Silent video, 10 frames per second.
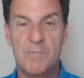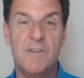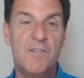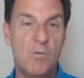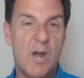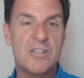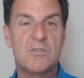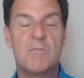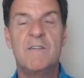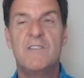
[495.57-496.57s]
And if you watch
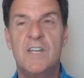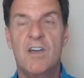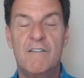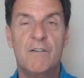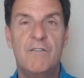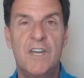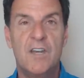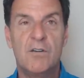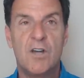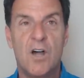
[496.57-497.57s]
my video, I have a
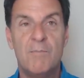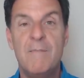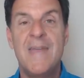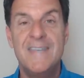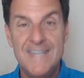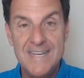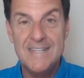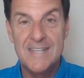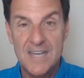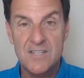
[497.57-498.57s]
video called Men
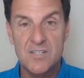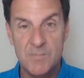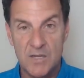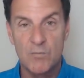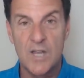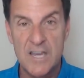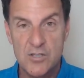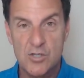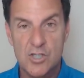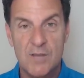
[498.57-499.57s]
Need This to Be in a
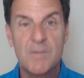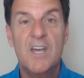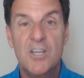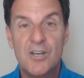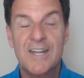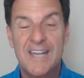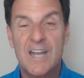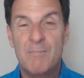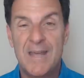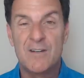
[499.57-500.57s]
Relationship. You're going to get
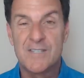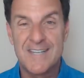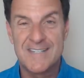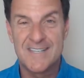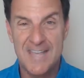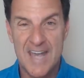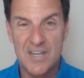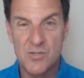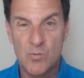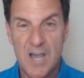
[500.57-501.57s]
a better sense of that
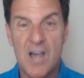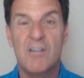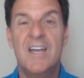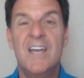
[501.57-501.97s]
as well.